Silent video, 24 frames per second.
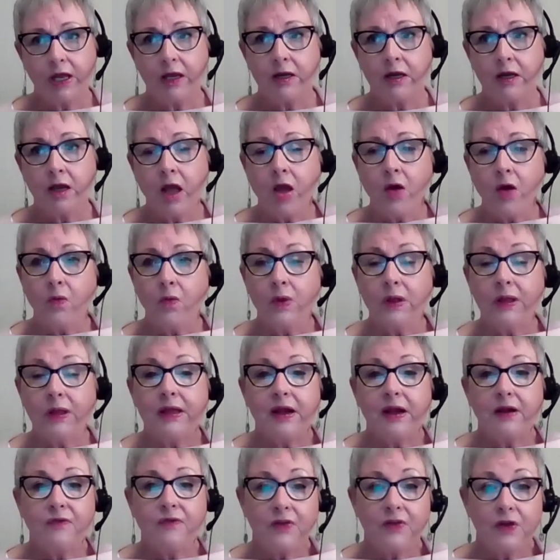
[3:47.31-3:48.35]
And
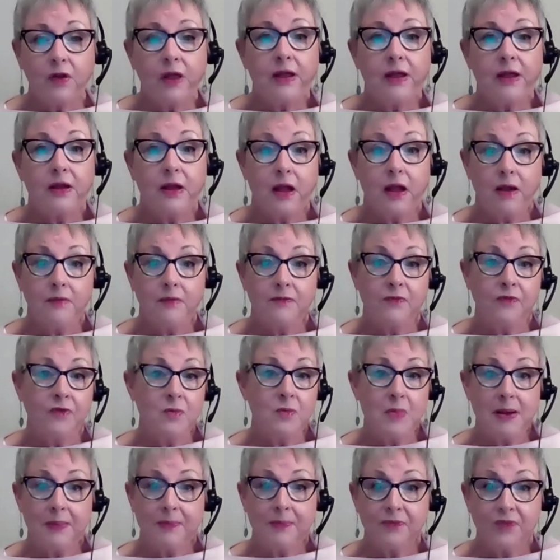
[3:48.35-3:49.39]
really, I feel like
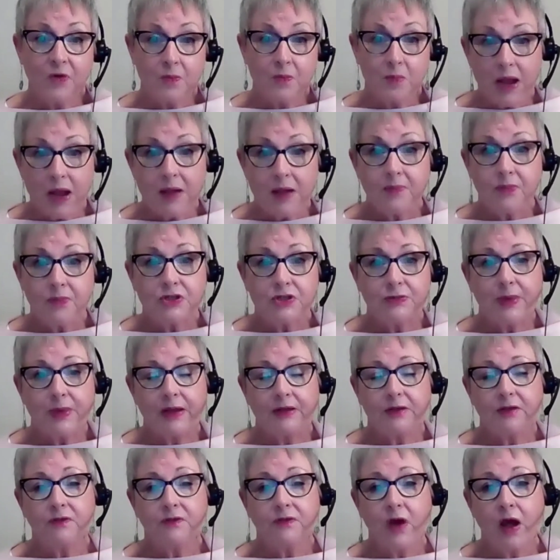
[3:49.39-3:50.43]
from my
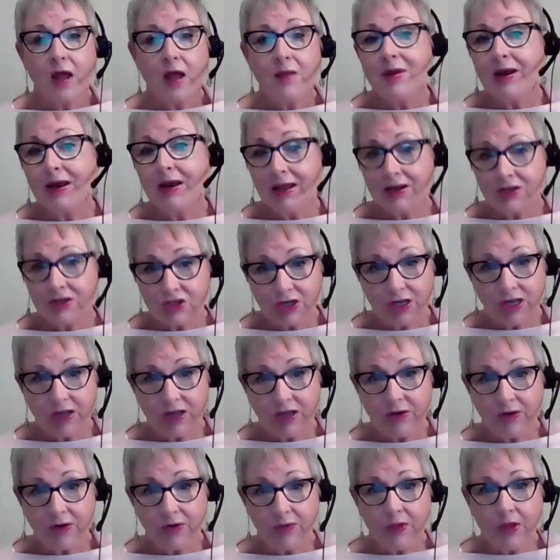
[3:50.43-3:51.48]
perspective, I'm an
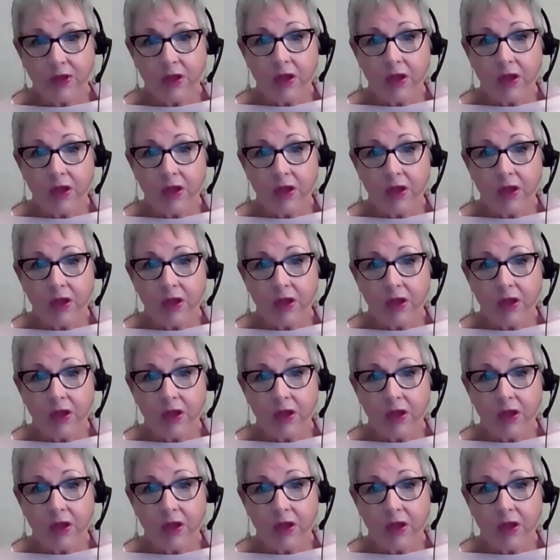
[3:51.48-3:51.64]
educator.